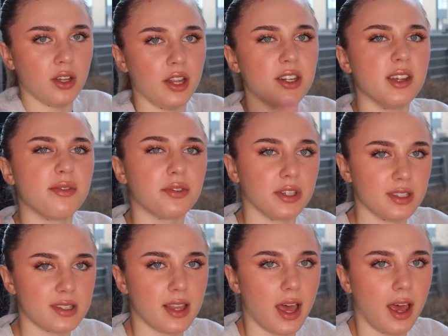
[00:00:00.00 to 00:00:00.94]
a, a
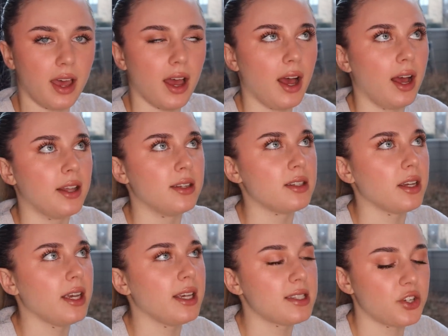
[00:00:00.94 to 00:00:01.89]
difference there. And
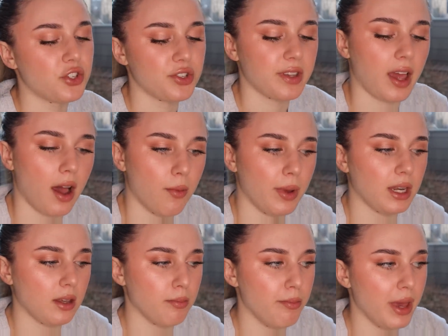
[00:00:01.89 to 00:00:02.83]
it is interesting how
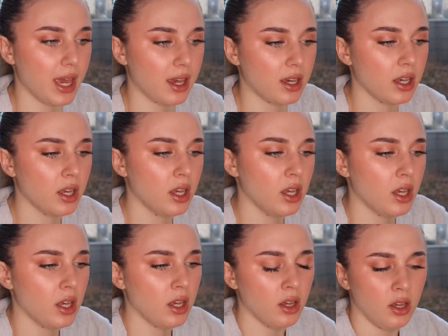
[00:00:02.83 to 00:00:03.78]
many big
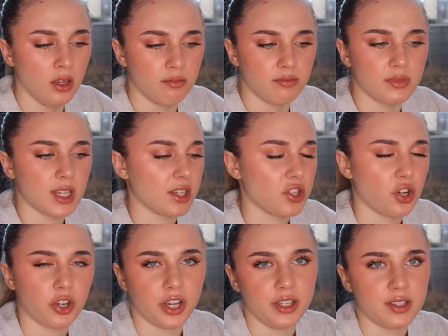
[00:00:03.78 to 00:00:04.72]

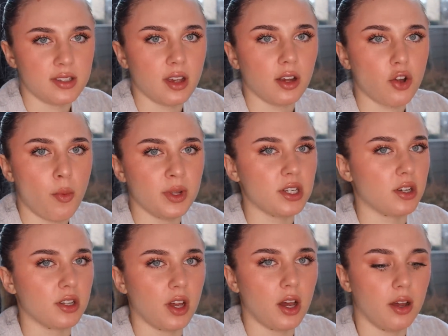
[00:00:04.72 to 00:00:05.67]
TikTokers commented
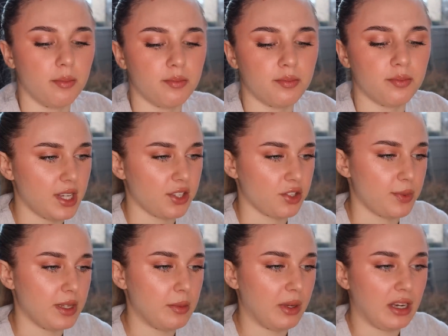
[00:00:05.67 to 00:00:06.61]
on her TikToks
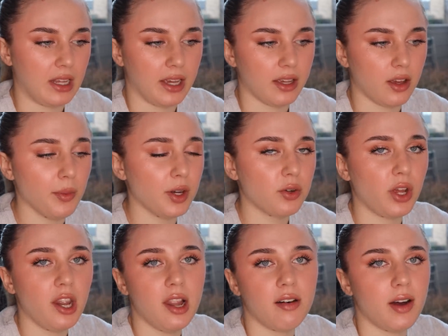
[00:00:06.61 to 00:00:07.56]
basically being like, oh my god,
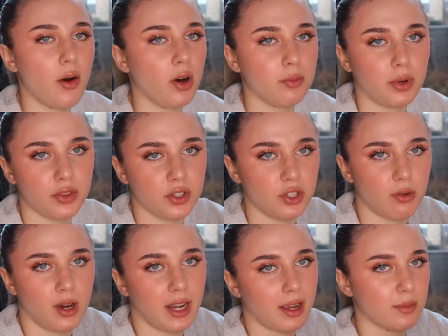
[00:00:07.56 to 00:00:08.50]
I love how unbothered
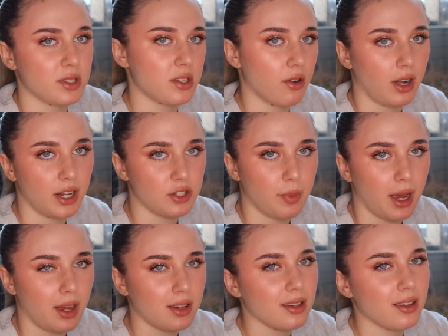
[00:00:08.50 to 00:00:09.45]
you are. Like, I'm so glad you're
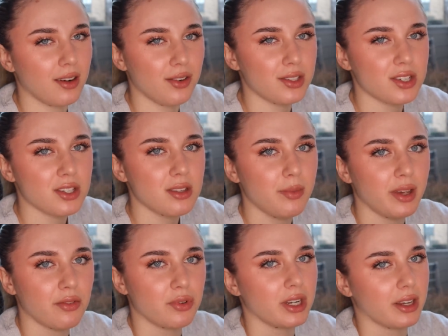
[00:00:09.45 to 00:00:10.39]
back. You know, it's just a
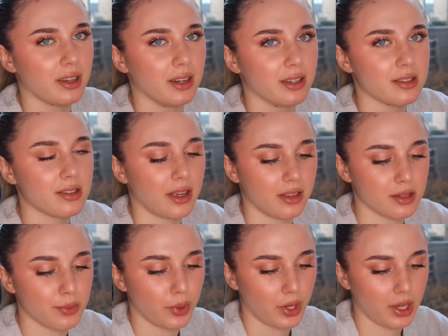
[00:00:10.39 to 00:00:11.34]
bit ridiculous at
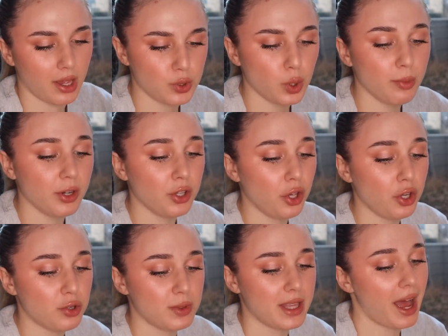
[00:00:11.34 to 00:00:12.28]
this point. Talking about
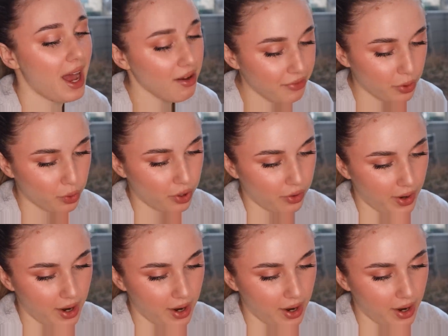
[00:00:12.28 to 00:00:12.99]
YouTubers that have called her